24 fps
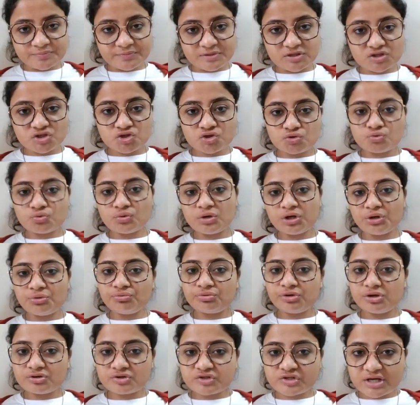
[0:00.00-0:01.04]
means two
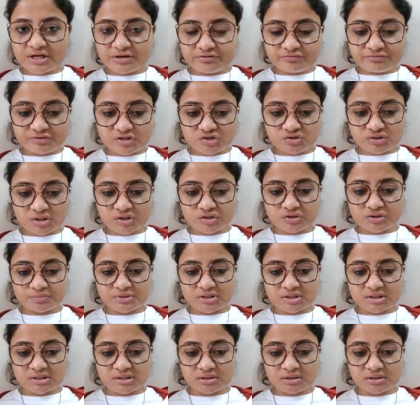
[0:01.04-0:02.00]
nucleoside reverse transcriptase